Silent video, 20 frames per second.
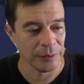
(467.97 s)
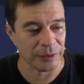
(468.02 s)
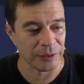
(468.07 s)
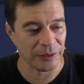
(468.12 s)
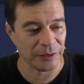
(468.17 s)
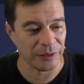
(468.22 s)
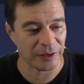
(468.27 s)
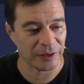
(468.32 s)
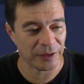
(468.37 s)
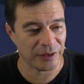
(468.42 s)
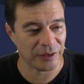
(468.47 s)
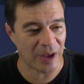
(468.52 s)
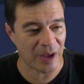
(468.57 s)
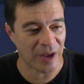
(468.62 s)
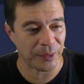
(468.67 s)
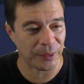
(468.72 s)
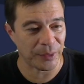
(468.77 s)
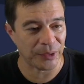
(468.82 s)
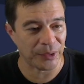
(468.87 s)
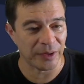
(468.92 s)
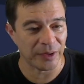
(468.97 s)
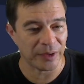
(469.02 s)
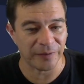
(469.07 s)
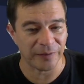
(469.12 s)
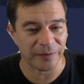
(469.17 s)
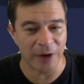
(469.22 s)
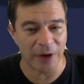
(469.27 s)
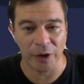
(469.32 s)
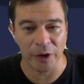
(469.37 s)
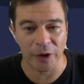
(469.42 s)
this is an
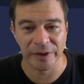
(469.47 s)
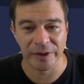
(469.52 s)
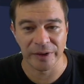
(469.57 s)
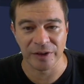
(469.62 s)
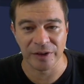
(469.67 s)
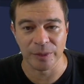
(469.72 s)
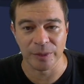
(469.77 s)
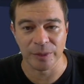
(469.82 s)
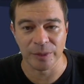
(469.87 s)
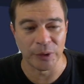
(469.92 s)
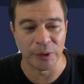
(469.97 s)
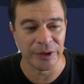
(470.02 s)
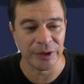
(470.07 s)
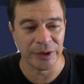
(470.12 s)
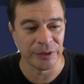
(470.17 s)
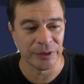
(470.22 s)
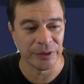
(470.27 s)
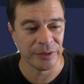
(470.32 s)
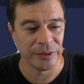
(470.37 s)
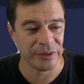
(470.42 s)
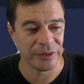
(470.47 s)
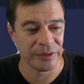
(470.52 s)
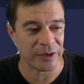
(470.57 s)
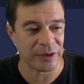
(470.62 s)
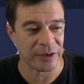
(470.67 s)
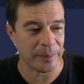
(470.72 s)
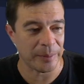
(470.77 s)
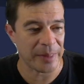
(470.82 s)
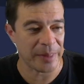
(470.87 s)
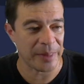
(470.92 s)
example of our testimonials,
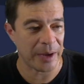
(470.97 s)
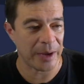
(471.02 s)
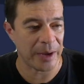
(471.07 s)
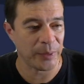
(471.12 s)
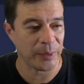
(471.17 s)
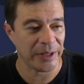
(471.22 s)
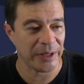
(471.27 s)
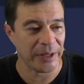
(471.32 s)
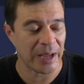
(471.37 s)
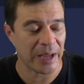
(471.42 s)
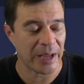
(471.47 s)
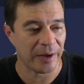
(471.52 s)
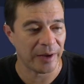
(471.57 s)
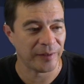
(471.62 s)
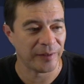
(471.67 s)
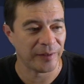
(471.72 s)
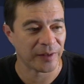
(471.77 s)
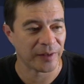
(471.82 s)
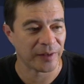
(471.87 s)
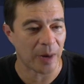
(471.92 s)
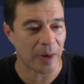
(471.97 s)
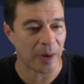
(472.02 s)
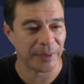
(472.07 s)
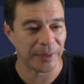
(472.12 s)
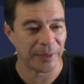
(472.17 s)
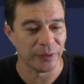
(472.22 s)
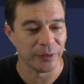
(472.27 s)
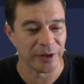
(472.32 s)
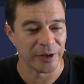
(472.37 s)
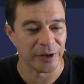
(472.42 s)
some that we have
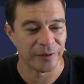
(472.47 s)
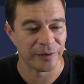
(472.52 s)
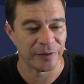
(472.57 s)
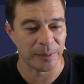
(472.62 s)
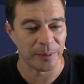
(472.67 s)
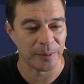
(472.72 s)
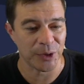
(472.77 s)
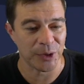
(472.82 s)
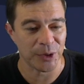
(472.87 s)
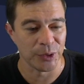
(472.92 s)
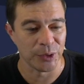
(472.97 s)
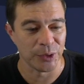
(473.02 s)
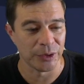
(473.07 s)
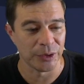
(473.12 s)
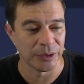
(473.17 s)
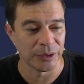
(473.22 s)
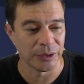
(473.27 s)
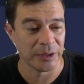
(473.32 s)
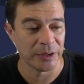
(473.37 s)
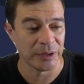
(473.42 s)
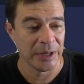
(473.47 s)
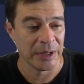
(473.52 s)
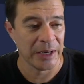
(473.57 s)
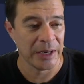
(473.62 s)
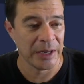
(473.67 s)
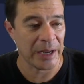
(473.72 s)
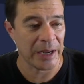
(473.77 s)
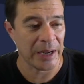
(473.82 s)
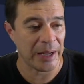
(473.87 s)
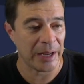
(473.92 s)
copied over from Google,
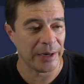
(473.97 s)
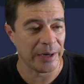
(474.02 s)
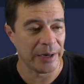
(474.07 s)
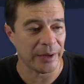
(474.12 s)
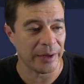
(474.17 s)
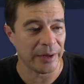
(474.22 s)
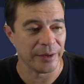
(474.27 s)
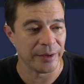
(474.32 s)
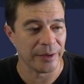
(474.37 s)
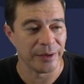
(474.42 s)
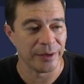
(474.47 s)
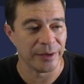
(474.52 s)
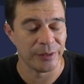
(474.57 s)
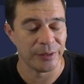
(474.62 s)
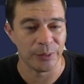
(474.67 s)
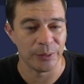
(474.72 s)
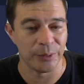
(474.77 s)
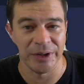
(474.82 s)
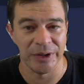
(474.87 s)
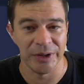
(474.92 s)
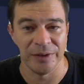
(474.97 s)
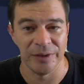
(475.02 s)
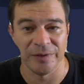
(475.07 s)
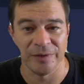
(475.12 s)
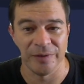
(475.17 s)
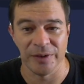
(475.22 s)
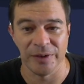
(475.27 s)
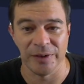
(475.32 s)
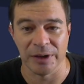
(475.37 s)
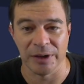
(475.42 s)
and others
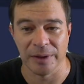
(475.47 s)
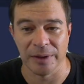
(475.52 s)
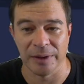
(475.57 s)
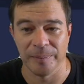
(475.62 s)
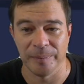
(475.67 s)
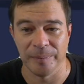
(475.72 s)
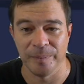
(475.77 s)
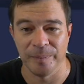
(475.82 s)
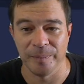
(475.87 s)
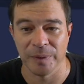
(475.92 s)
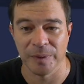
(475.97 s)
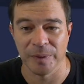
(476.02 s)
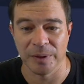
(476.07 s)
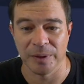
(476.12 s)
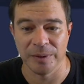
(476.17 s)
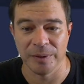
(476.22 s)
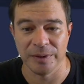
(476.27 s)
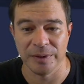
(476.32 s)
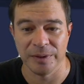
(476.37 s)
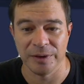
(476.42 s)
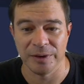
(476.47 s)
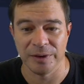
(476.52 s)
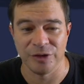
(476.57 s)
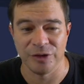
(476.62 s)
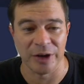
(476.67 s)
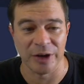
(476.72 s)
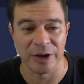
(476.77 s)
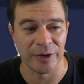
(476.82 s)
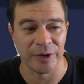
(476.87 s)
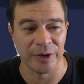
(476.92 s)
we've
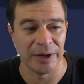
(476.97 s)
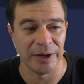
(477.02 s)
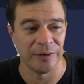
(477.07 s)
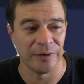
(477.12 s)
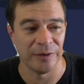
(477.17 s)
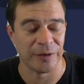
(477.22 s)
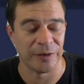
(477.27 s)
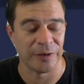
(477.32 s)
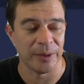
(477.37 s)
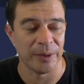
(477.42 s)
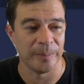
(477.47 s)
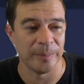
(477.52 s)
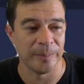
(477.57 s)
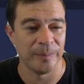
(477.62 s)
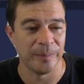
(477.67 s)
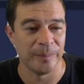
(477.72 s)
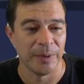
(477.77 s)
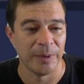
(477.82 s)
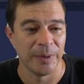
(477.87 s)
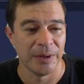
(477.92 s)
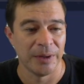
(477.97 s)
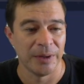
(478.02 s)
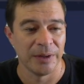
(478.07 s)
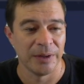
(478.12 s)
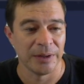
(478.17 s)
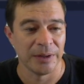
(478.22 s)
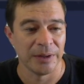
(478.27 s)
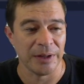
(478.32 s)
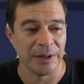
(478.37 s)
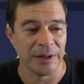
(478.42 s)
generated from
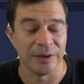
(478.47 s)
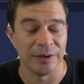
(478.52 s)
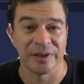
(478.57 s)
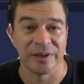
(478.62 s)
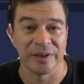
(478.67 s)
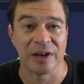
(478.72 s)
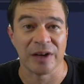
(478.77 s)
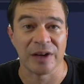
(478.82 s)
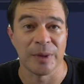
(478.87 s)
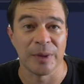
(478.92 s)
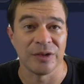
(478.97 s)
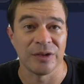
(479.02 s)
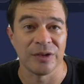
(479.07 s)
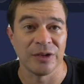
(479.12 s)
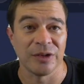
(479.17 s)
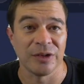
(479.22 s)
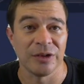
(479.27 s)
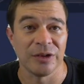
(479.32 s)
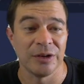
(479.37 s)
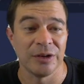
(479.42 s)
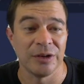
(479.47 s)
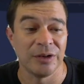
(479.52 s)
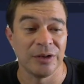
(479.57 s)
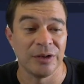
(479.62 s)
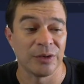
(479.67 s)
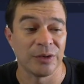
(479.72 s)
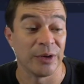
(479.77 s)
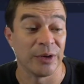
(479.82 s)
either text messages or